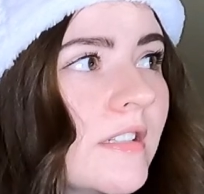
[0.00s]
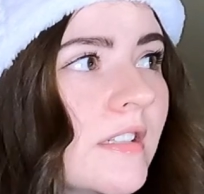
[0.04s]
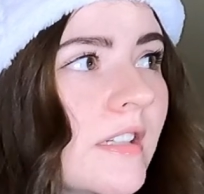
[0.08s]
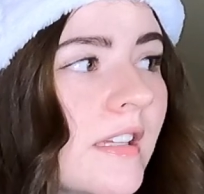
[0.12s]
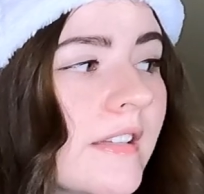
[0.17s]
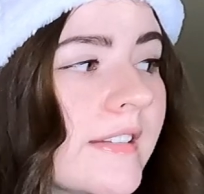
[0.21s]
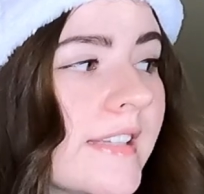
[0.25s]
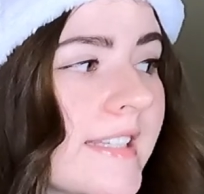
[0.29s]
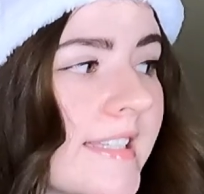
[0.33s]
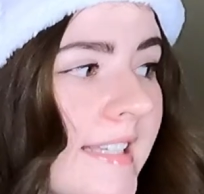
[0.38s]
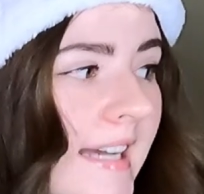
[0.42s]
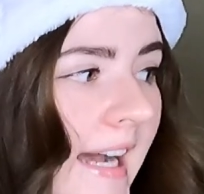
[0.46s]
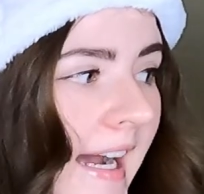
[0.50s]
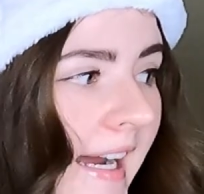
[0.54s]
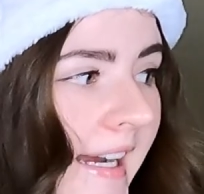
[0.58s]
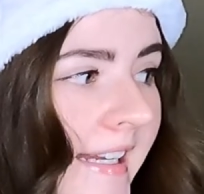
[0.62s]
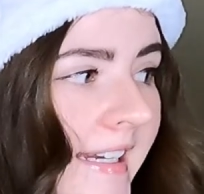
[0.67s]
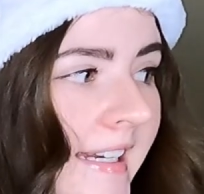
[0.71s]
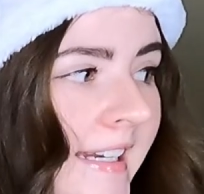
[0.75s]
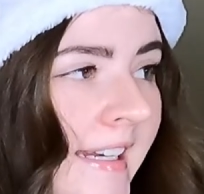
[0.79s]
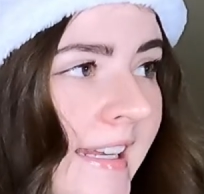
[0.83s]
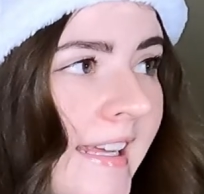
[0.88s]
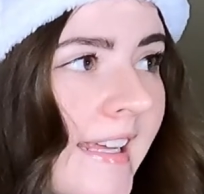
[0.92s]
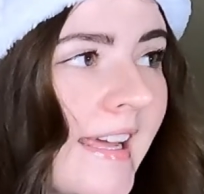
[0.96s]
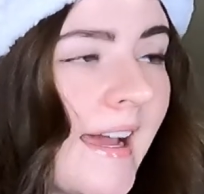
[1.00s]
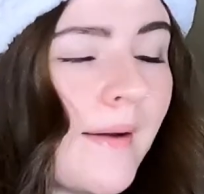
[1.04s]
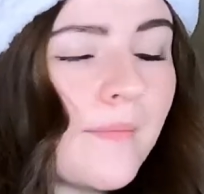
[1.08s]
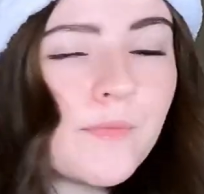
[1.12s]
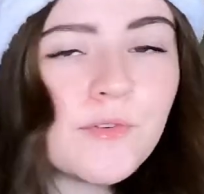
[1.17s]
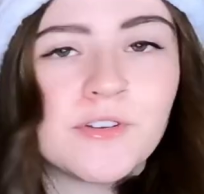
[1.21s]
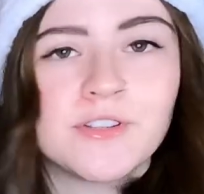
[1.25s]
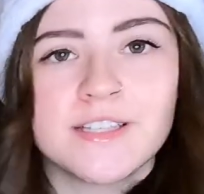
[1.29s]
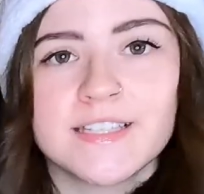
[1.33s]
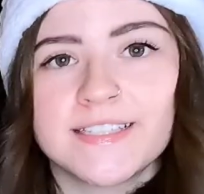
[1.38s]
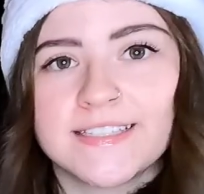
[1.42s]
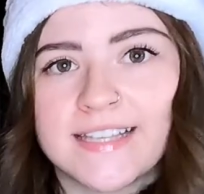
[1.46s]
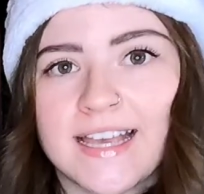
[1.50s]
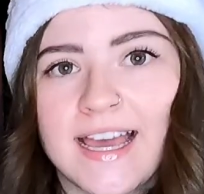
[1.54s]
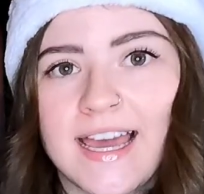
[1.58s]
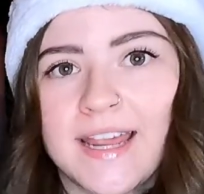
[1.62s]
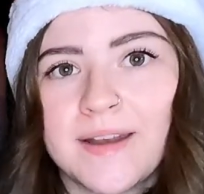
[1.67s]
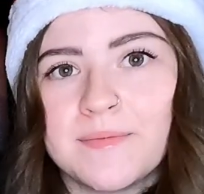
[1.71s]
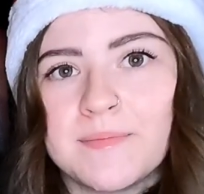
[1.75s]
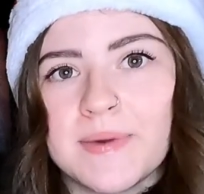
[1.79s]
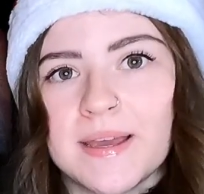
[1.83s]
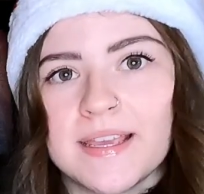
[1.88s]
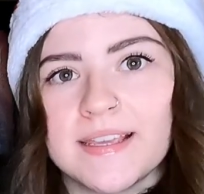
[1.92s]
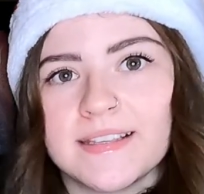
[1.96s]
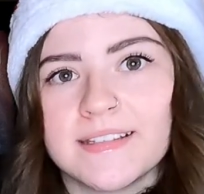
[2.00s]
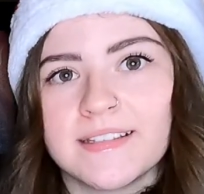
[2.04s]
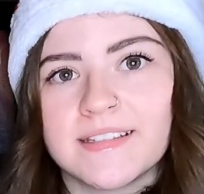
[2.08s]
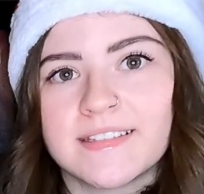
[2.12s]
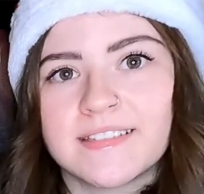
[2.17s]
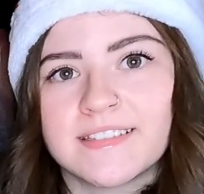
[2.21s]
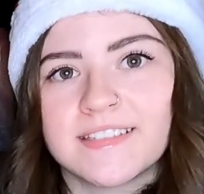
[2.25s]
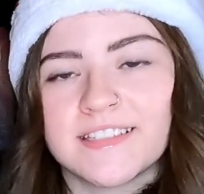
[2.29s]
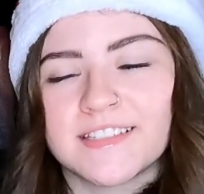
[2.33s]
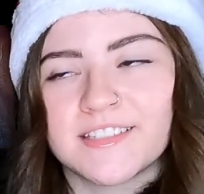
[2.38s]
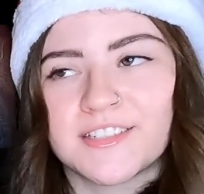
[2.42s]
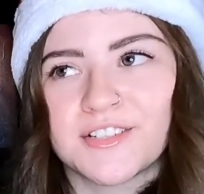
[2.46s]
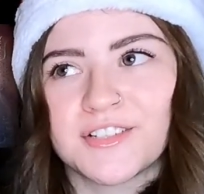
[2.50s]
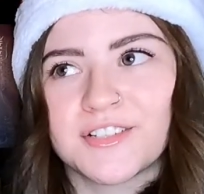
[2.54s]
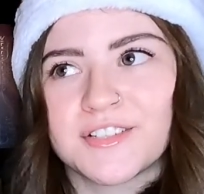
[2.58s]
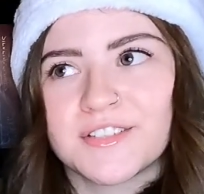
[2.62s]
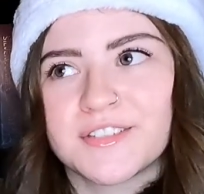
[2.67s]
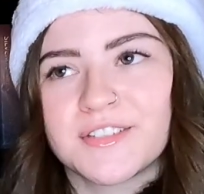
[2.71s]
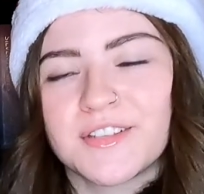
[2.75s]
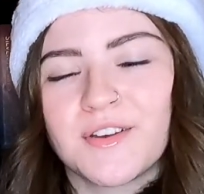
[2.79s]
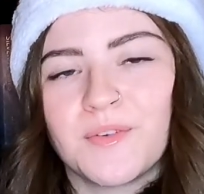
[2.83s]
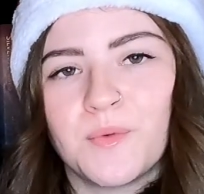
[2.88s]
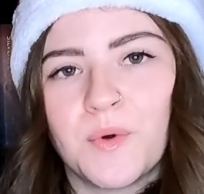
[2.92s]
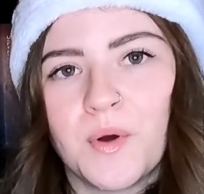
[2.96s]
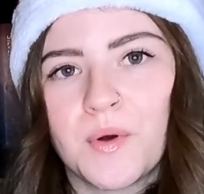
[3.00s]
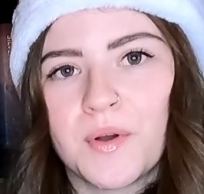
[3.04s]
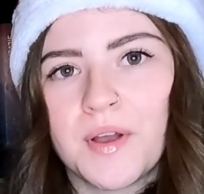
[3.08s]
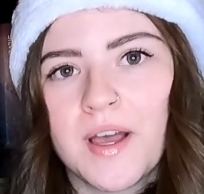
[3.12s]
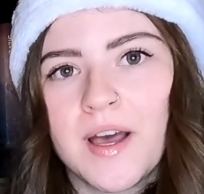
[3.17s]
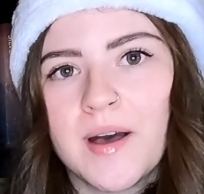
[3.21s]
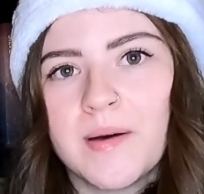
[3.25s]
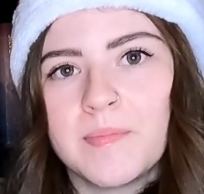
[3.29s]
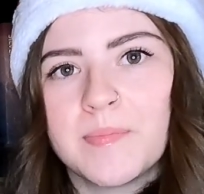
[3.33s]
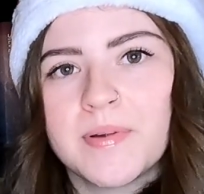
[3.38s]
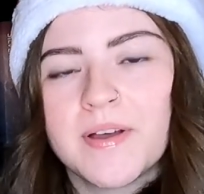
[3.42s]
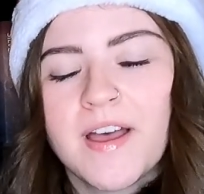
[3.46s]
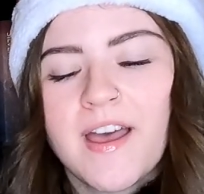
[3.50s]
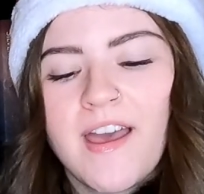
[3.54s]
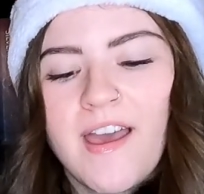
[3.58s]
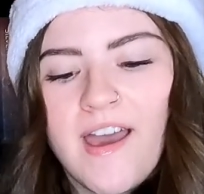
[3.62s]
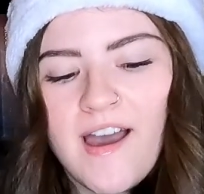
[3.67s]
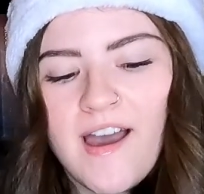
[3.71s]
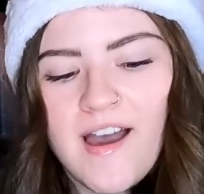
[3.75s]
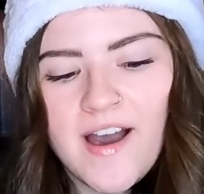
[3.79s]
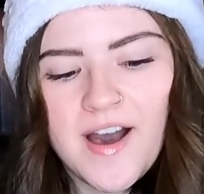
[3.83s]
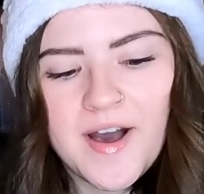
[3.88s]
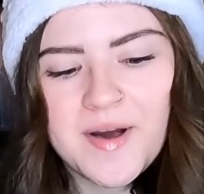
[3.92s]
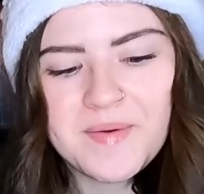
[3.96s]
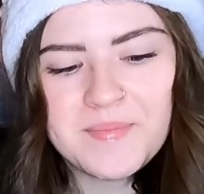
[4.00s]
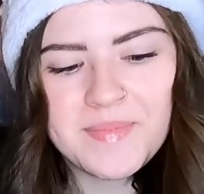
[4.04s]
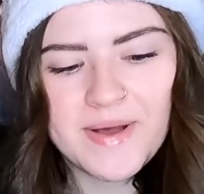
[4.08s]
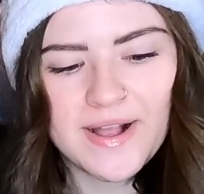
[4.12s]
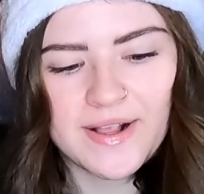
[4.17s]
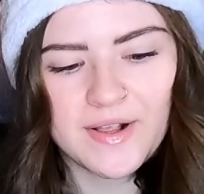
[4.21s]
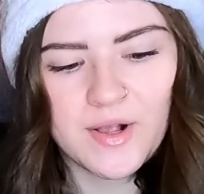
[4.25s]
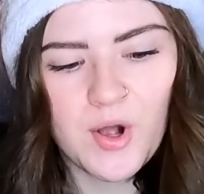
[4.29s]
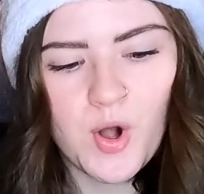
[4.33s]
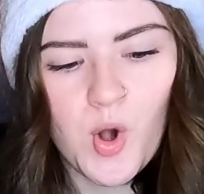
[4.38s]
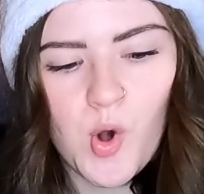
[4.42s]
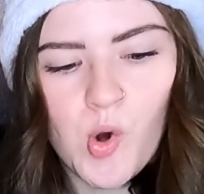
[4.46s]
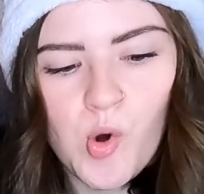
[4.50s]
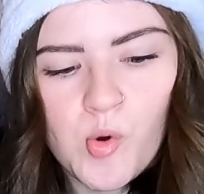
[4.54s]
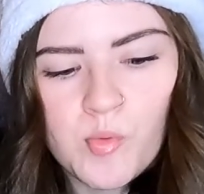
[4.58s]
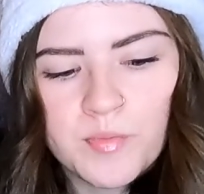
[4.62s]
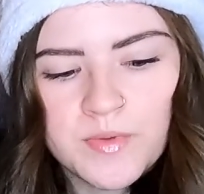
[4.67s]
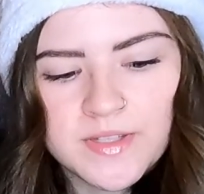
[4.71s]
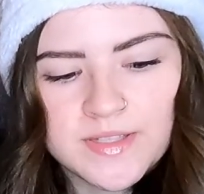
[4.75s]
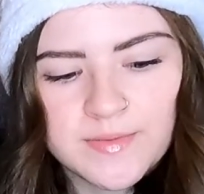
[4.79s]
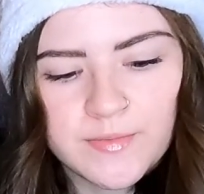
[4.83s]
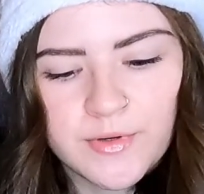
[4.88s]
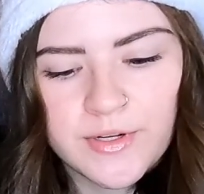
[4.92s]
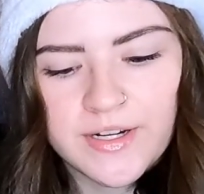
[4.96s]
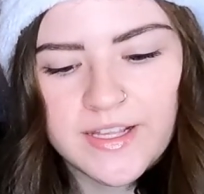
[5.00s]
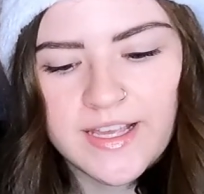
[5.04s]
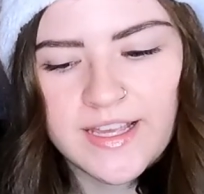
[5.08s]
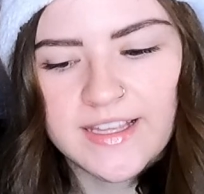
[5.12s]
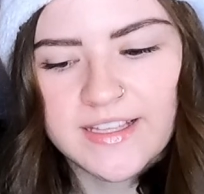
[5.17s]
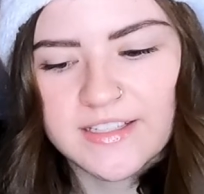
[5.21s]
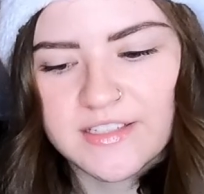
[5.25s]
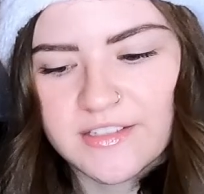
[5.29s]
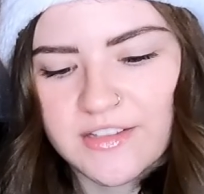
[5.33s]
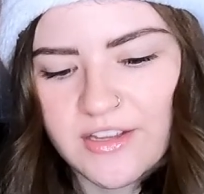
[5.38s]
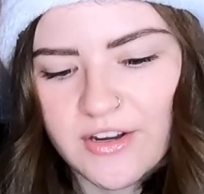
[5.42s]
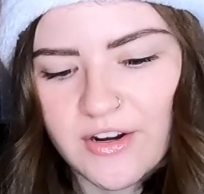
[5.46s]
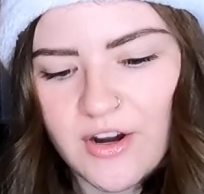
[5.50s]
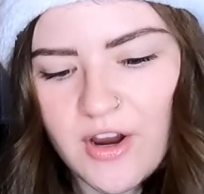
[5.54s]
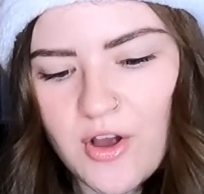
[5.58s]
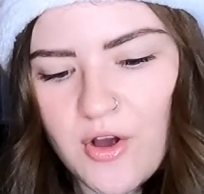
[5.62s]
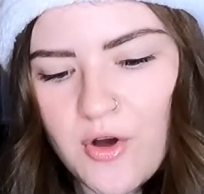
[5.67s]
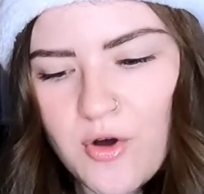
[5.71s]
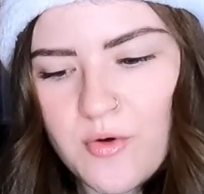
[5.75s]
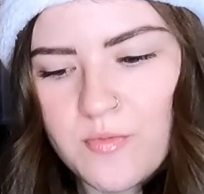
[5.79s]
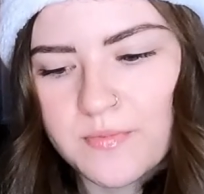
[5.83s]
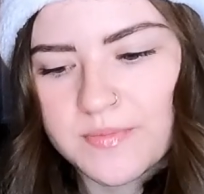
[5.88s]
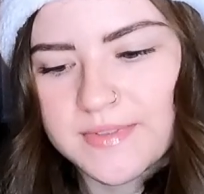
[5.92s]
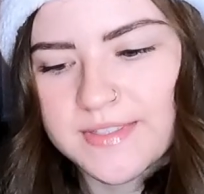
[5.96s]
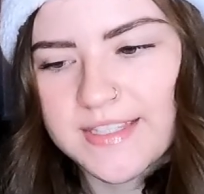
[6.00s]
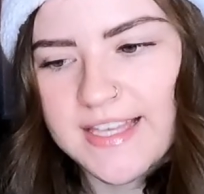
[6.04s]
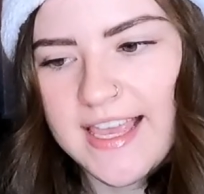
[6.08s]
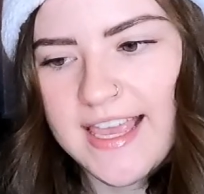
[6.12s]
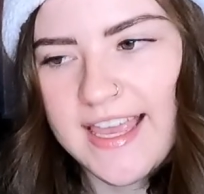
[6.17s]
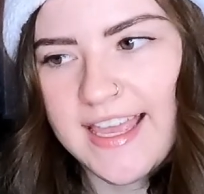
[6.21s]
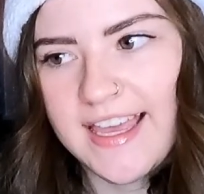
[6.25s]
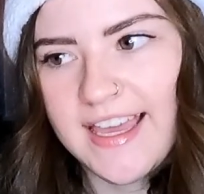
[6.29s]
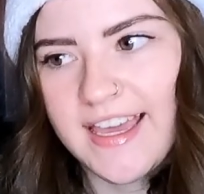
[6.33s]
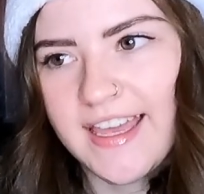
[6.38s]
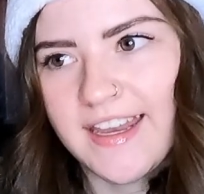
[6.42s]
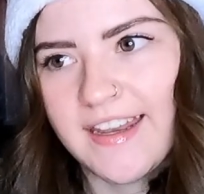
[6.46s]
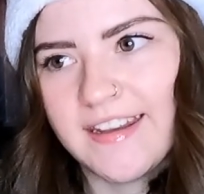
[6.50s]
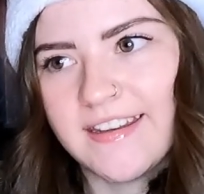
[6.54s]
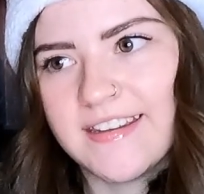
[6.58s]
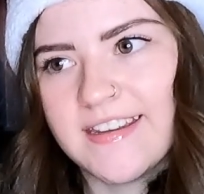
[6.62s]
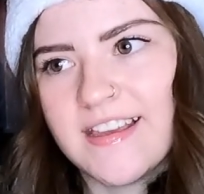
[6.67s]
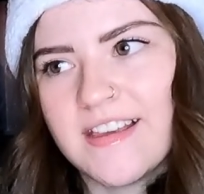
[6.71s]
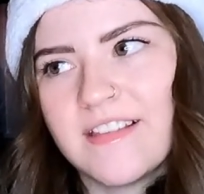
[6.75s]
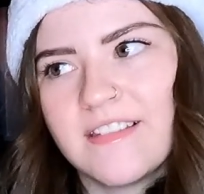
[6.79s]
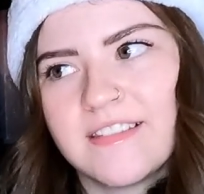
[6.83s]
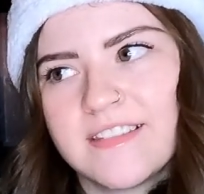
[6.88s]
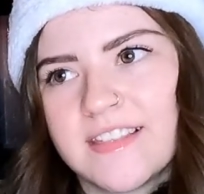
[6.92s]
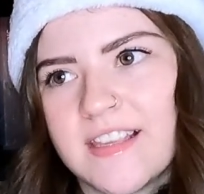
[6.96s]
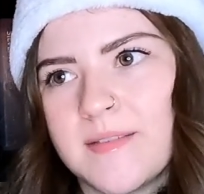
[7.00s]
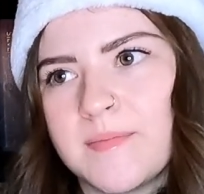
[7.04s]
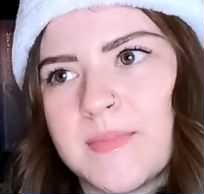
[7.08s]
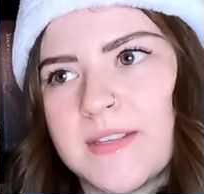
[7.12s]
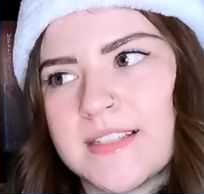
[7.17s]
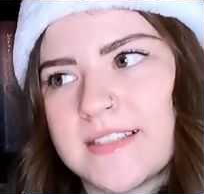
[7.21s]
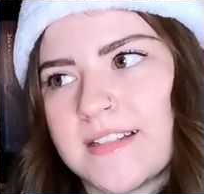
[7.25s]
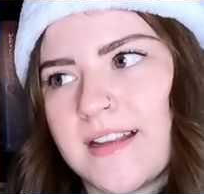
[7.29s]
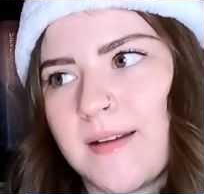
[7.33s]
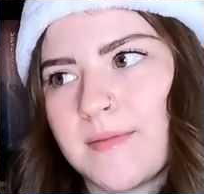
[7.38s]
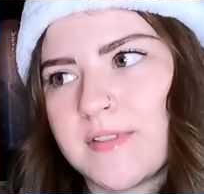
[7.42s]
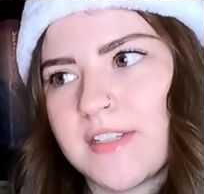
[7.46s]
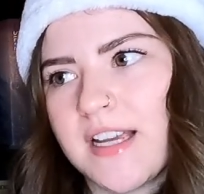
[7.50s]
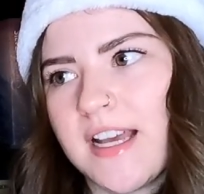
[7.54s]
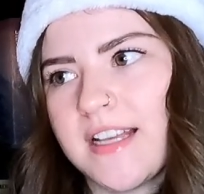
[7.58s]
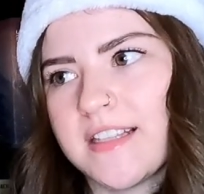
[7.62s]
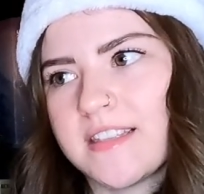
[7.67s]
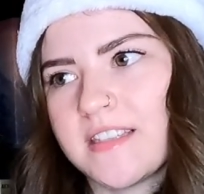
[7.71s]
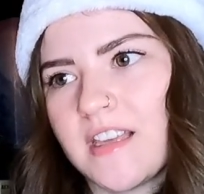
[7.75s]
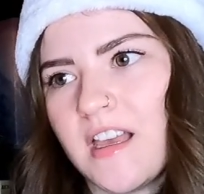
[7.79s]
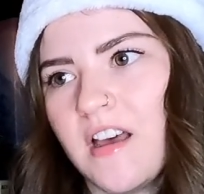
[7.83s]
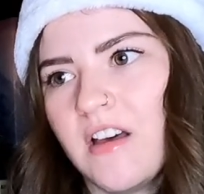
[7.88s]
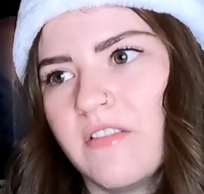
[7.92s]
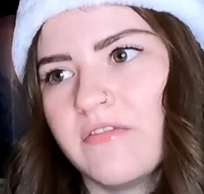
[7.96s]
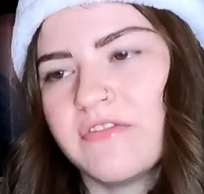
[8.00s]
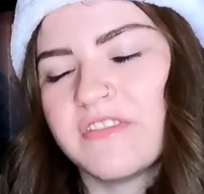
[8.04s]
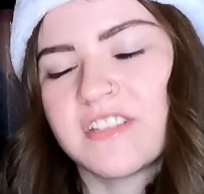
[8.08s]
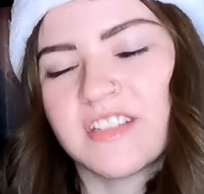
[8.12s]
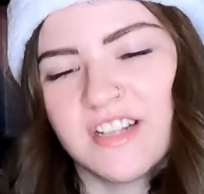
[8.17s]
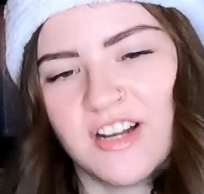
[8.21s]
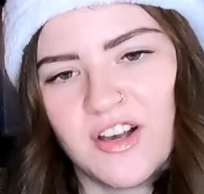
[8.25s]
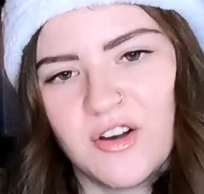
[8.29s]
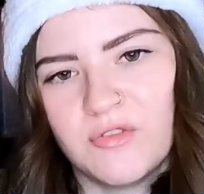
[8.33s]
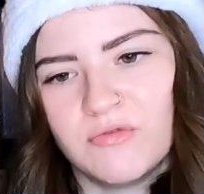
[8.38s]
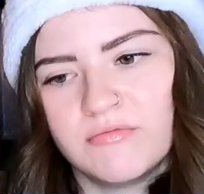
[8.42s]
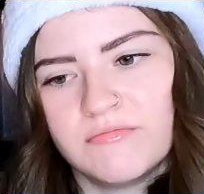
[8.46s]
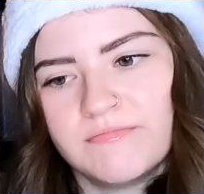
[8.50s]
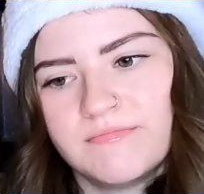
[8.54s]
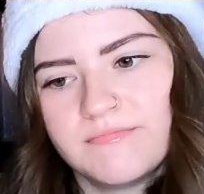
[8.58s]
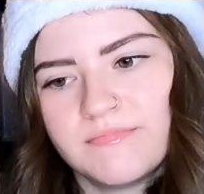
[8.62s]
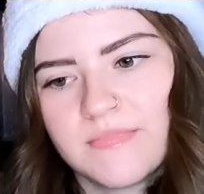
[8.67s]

At least I didn't. I'm really sad. My sisters woke up back home this morning at each of their homes and sent me Snapchats of snow.